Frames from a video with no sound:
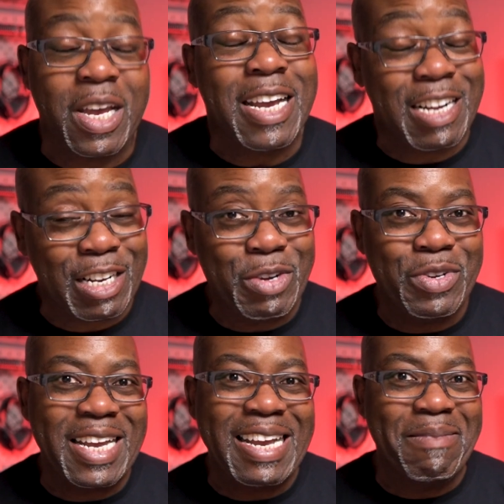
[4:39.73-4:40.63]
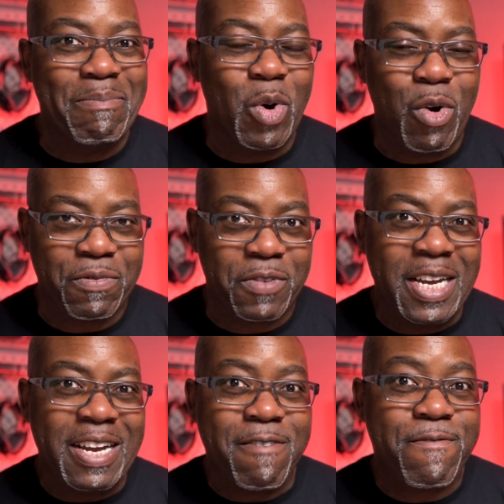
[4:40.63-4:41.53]
including morph,
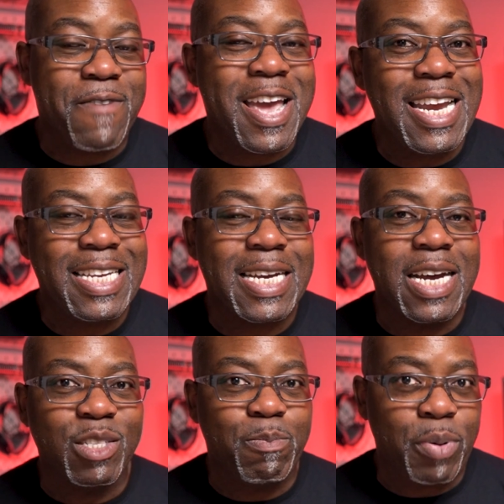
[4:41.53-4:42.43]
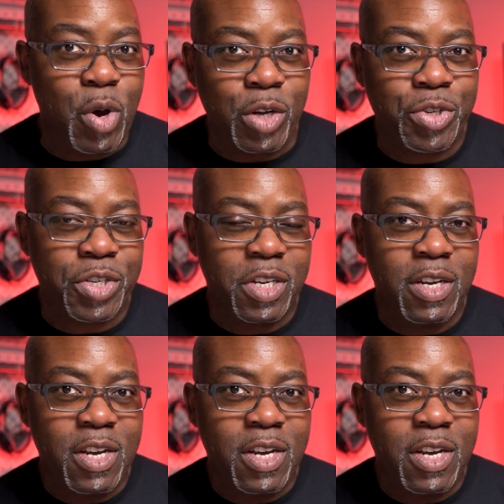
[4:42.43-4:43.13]
fade, and push.